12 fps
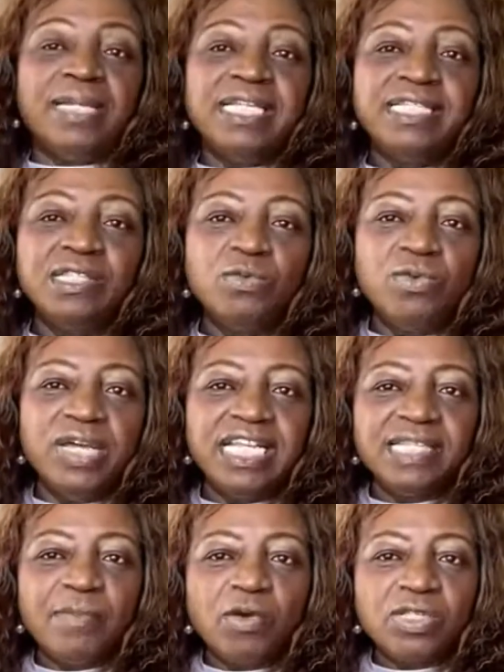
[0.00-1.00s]
This is the one
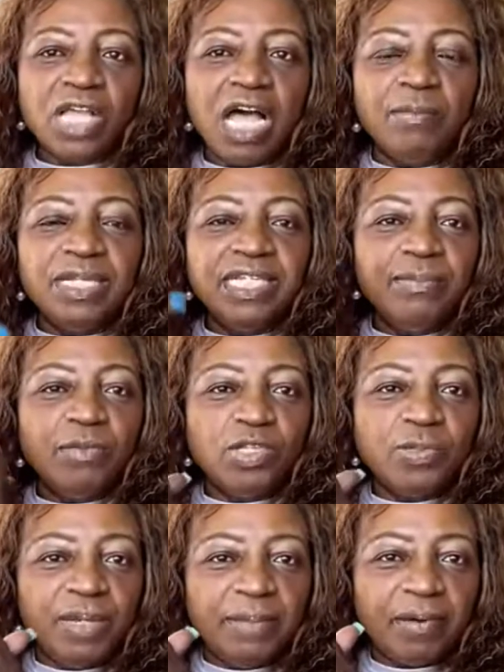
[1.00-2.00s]
that's most common to
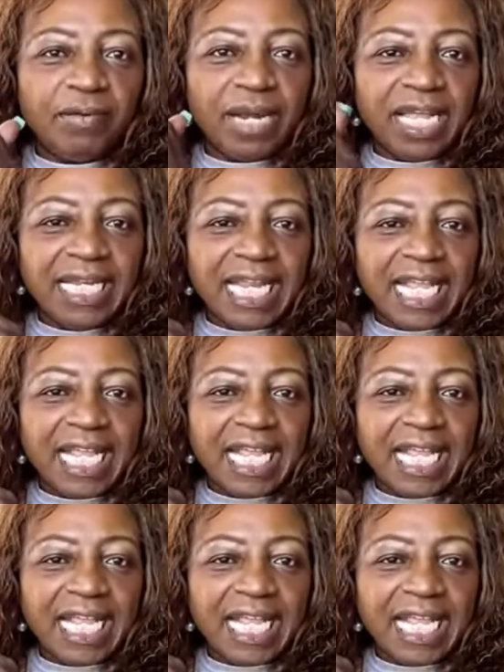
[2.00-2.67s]
most people, right?